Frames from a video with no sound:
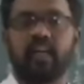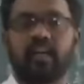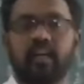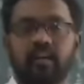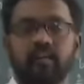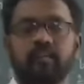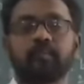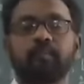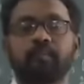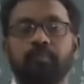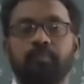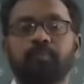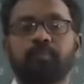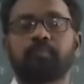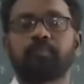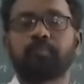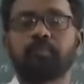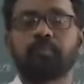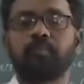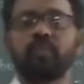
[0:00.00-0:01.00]
that
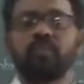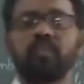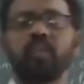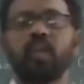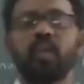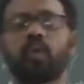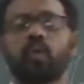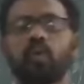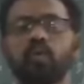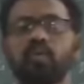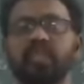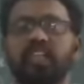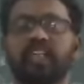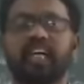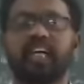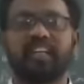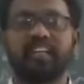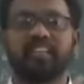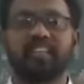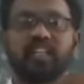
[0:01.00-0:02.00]
question.
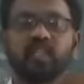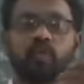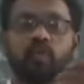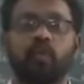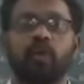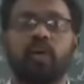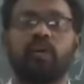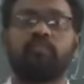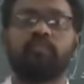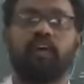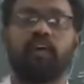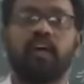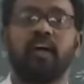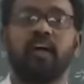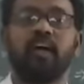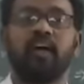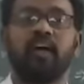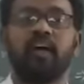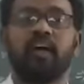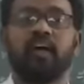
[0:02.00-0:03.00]
That is also one of
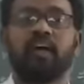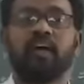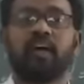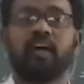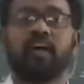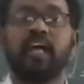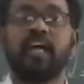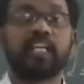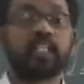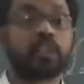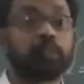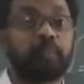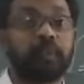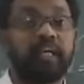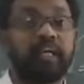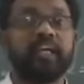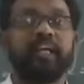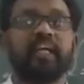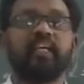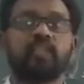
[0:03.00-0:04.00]
the
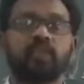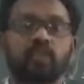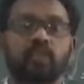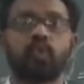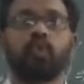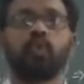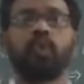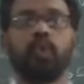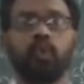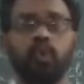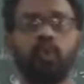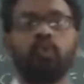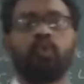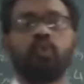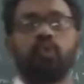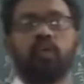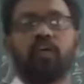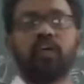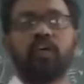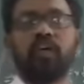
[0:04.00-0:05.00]
experience to
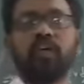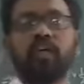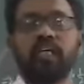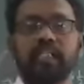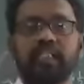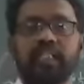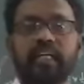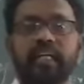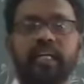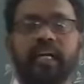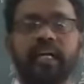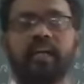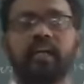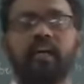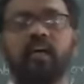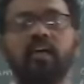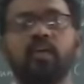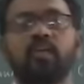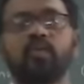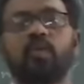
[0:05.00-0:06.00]
you, isn't
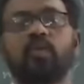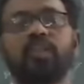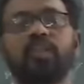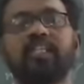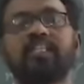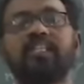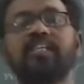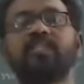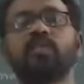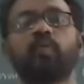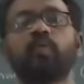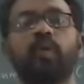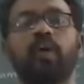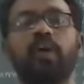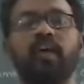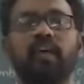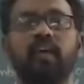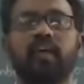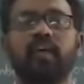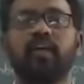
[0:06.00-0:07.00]
it? So this is
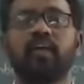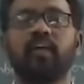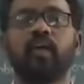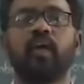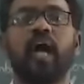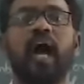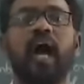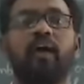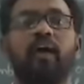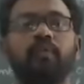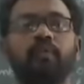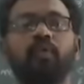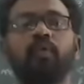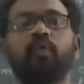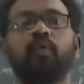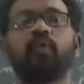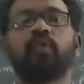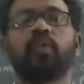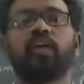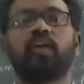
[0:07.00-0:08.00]
where you have to
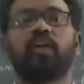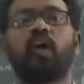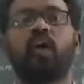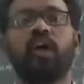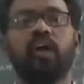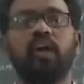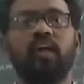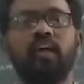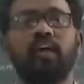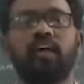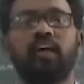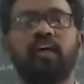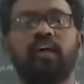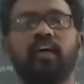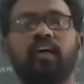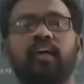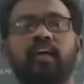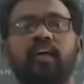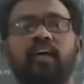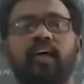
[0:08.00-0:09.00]
do that all
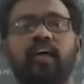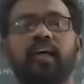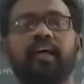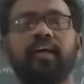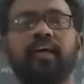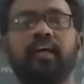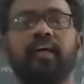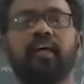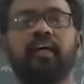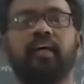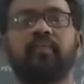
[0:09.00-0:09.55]
and